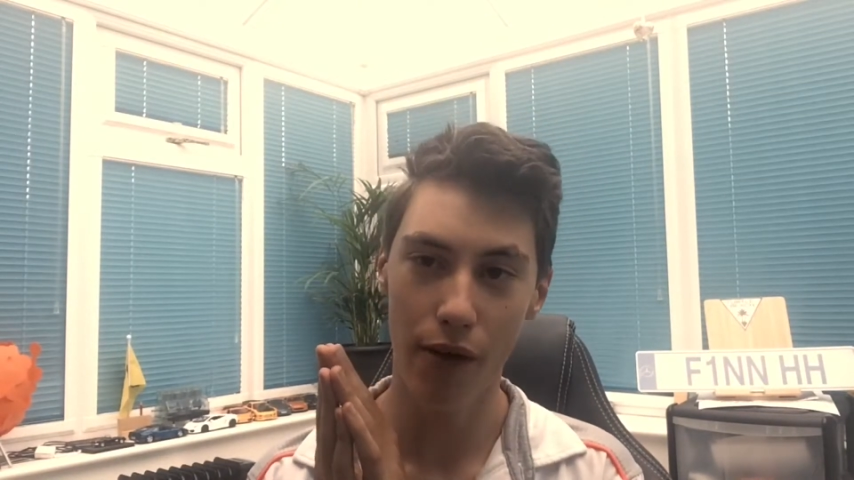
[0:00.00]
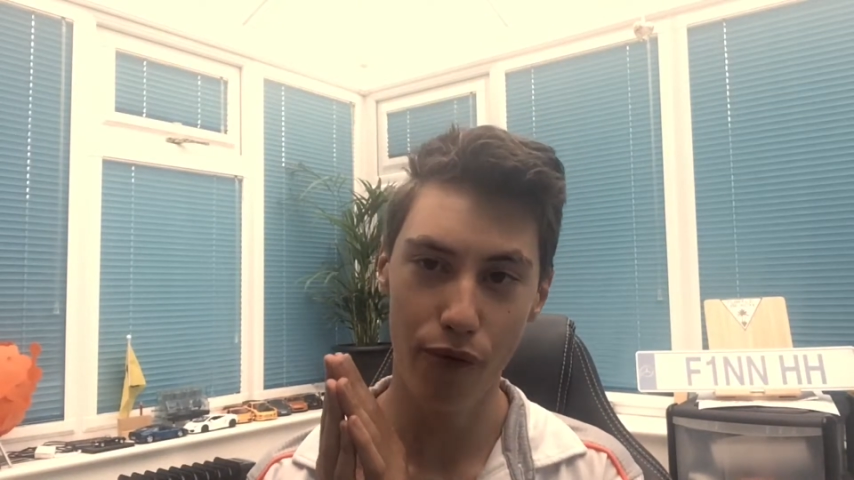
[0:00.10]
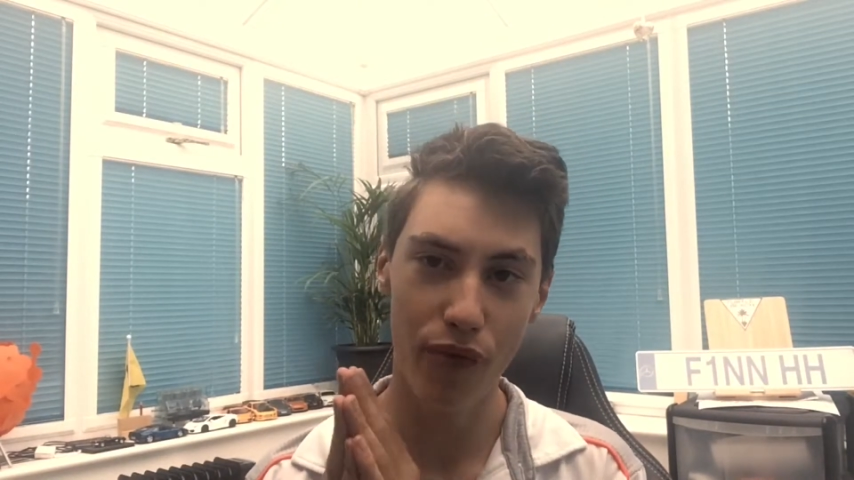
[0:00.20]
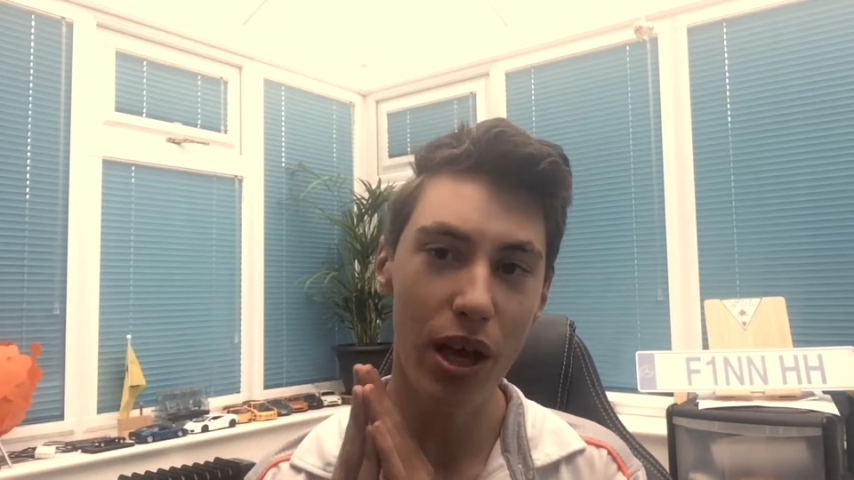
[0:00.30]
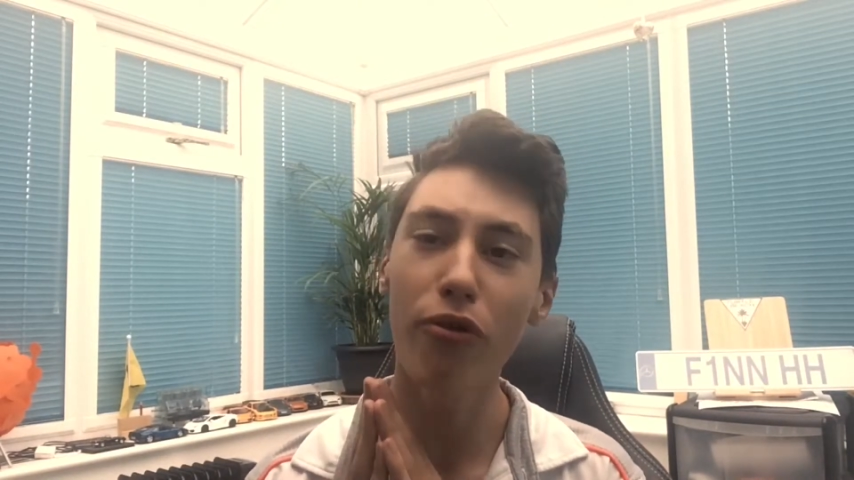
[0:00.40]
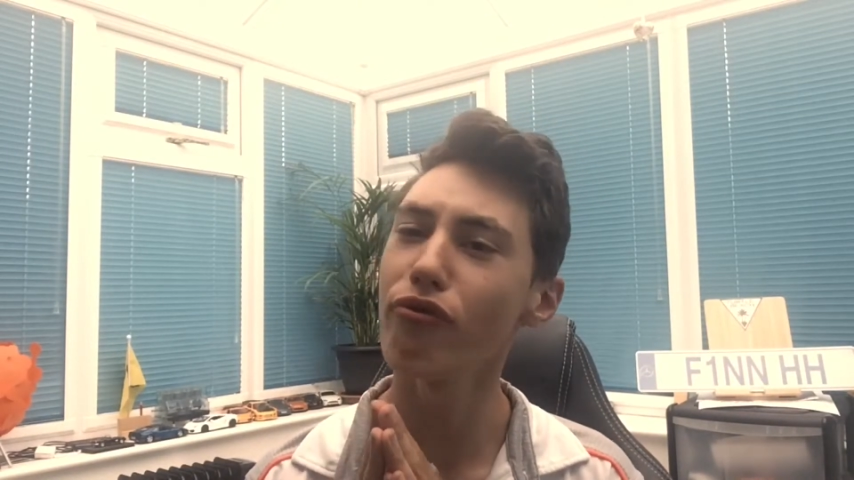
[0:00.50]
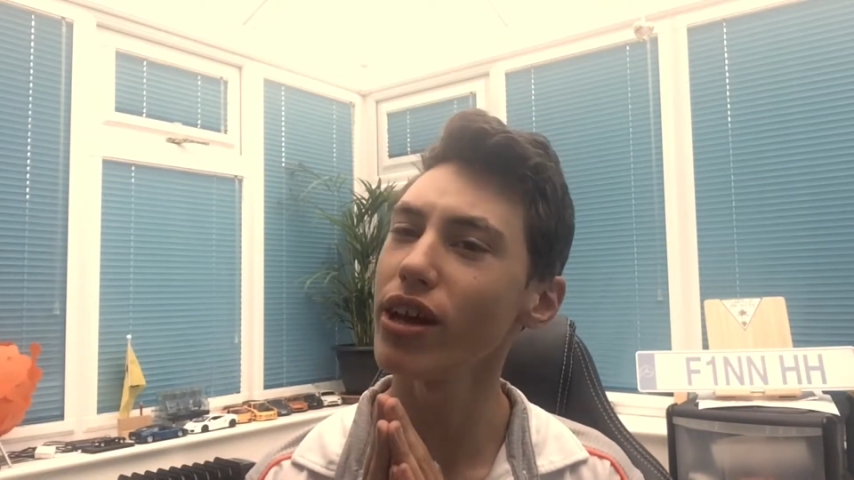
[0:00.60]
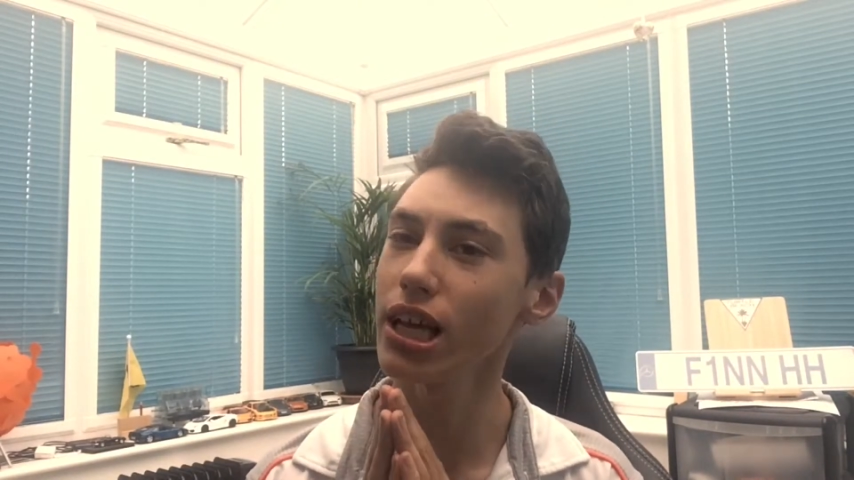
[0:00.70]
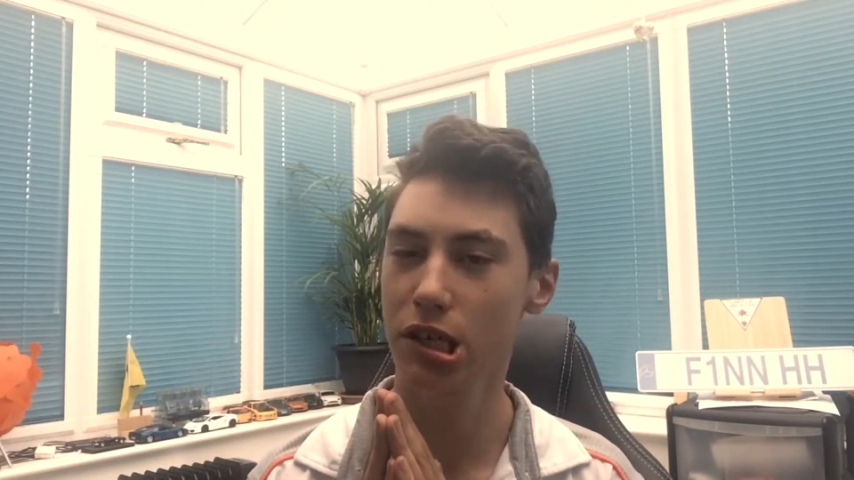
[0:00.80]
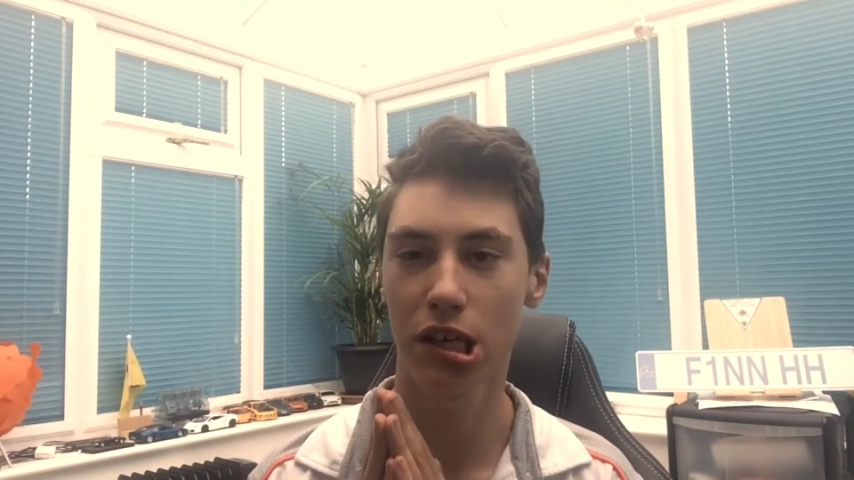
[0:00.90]
a few
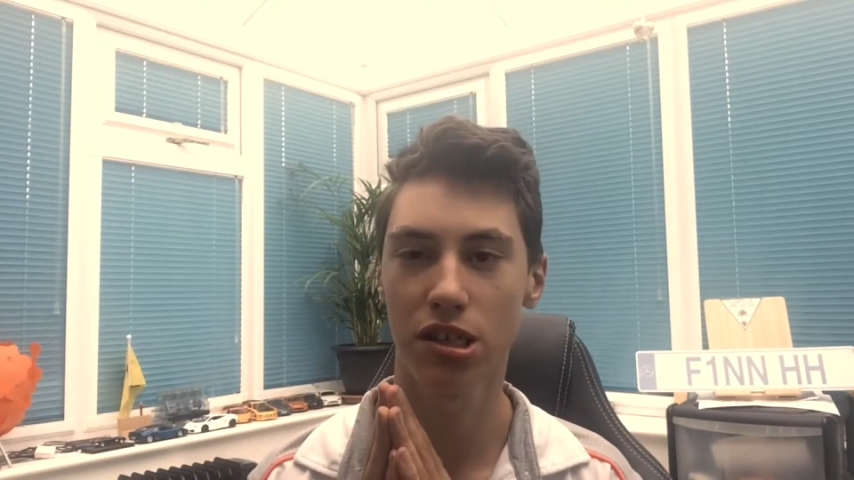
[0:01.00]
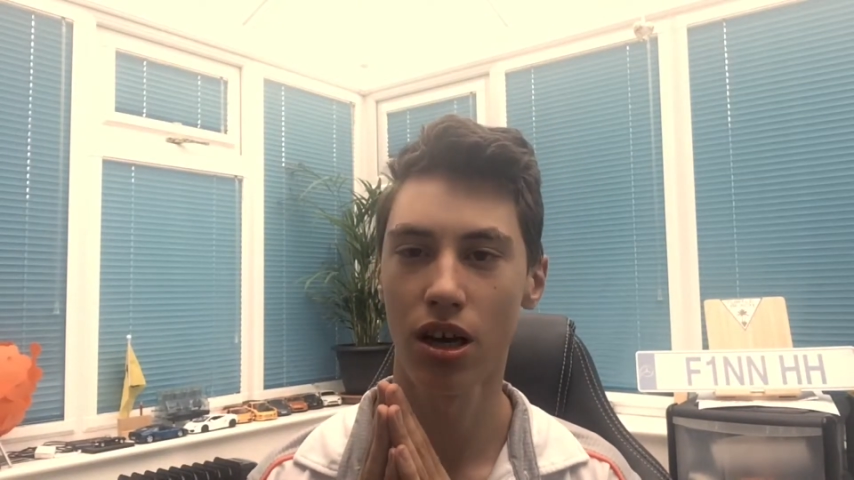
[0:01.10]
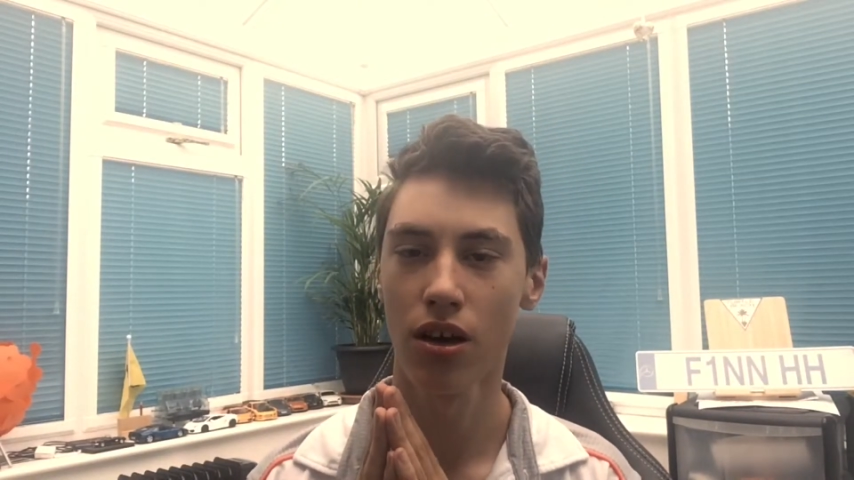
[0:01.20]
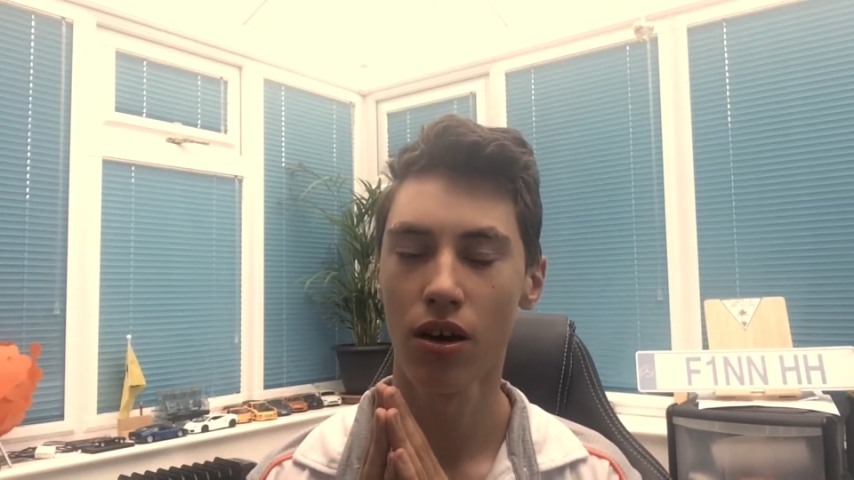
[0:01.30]
features